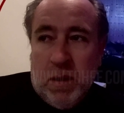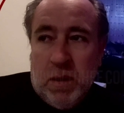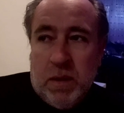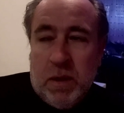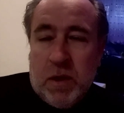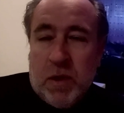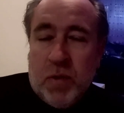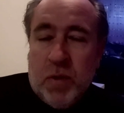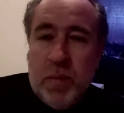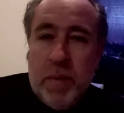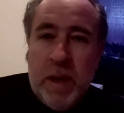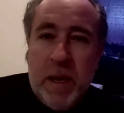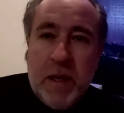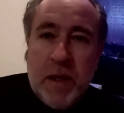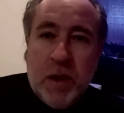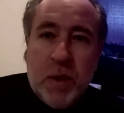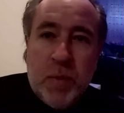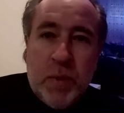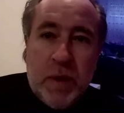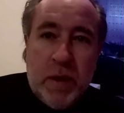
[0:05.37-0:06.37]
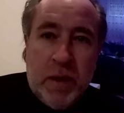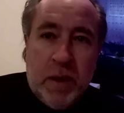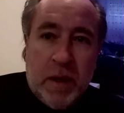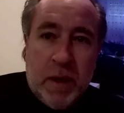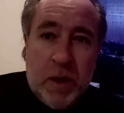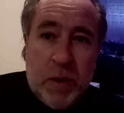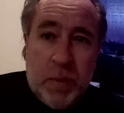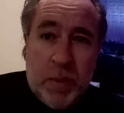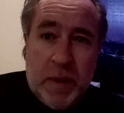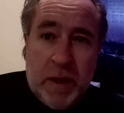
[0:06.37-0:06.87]
discrimination within the
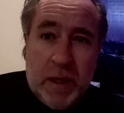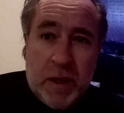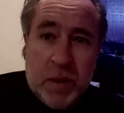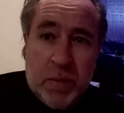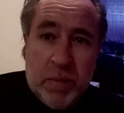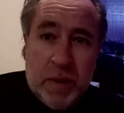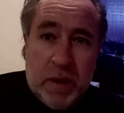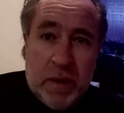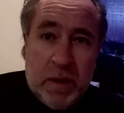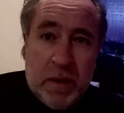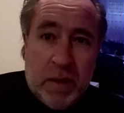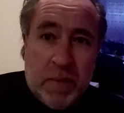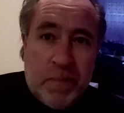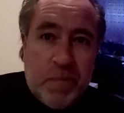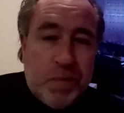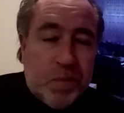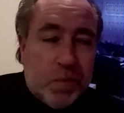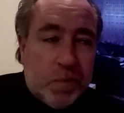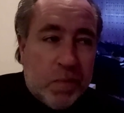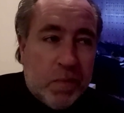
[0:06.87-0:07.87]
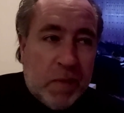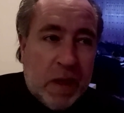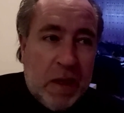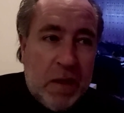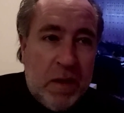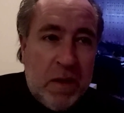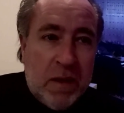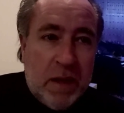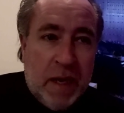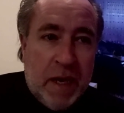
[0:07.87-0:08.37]
close protection business.
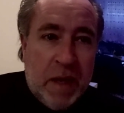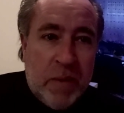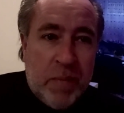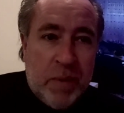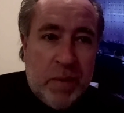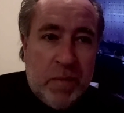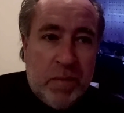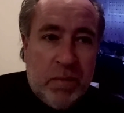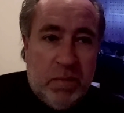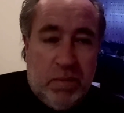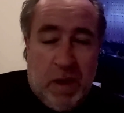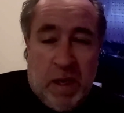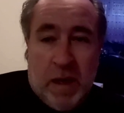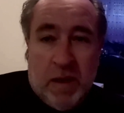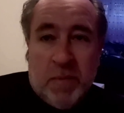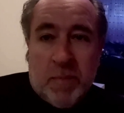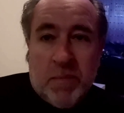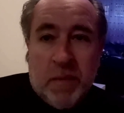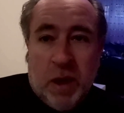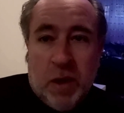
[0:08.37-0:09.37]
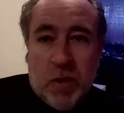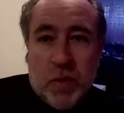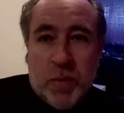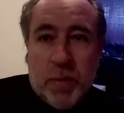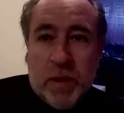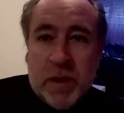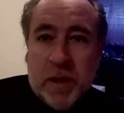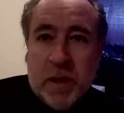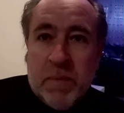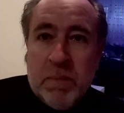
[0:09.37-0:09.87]
Does it happen? Yeah,
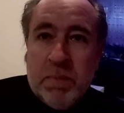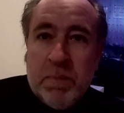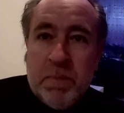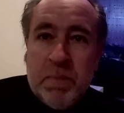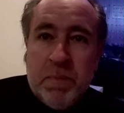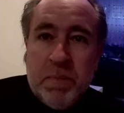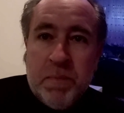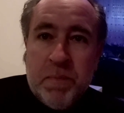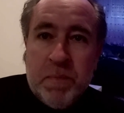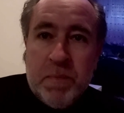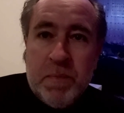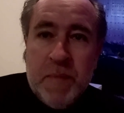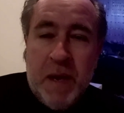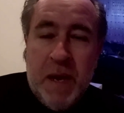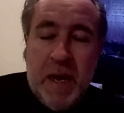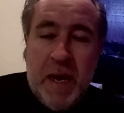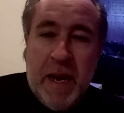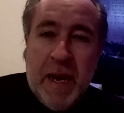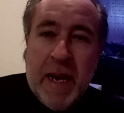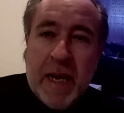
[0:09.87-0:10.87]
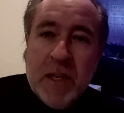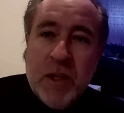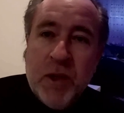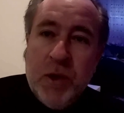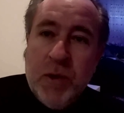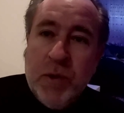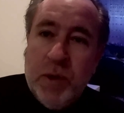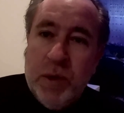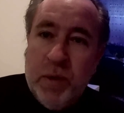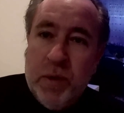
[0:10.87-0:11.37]
100%. And it has
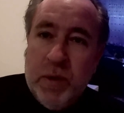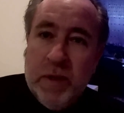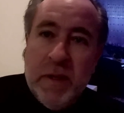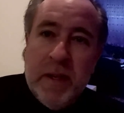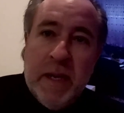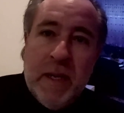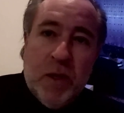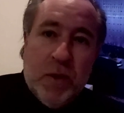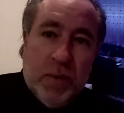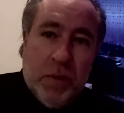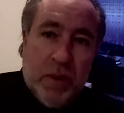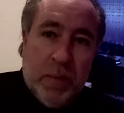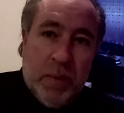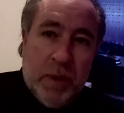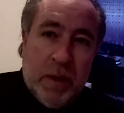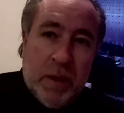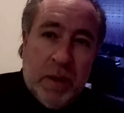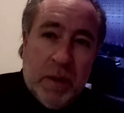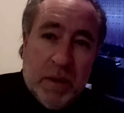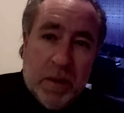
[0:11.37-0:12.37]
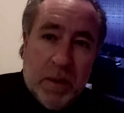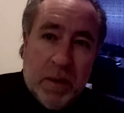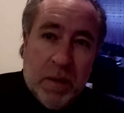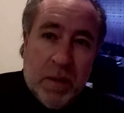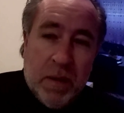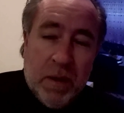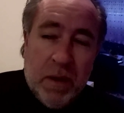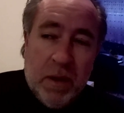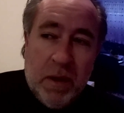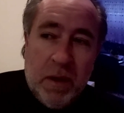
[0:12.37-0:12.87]
to due to the nature of the business.
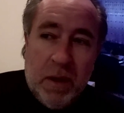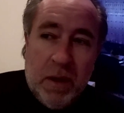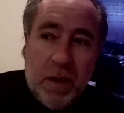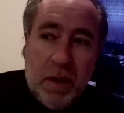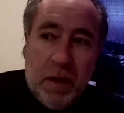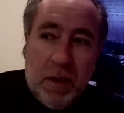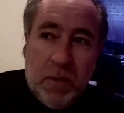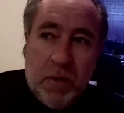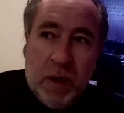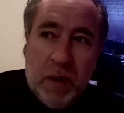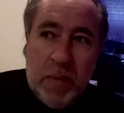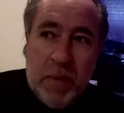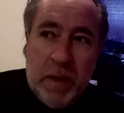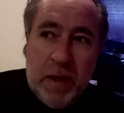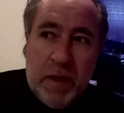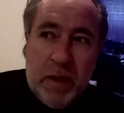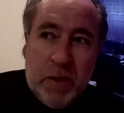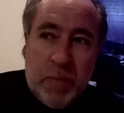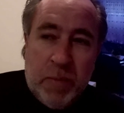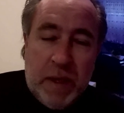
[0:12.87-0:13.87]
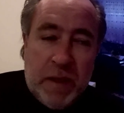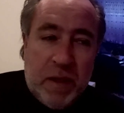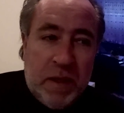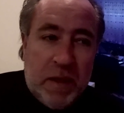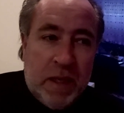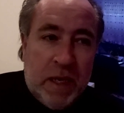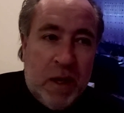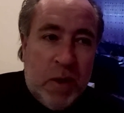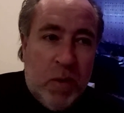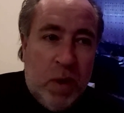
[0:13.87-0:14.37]
Now, I've been in this business
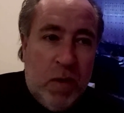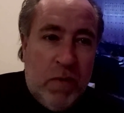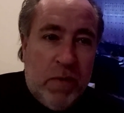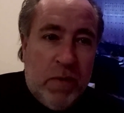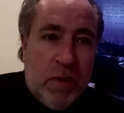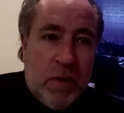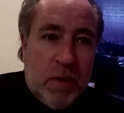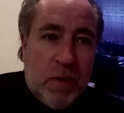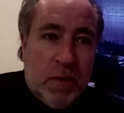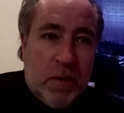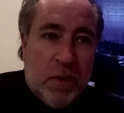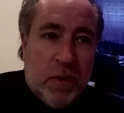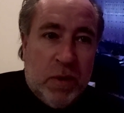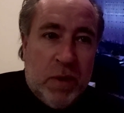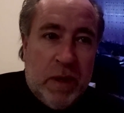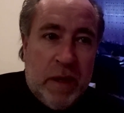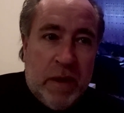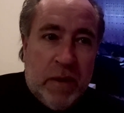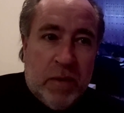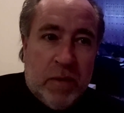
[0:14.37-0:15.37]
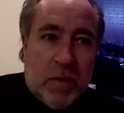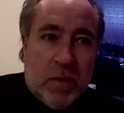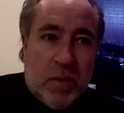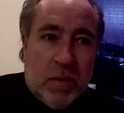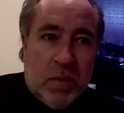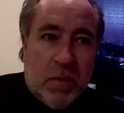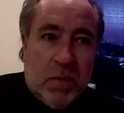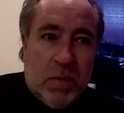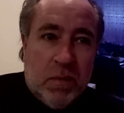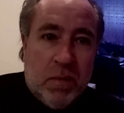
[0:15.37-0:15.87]
now over 30 years,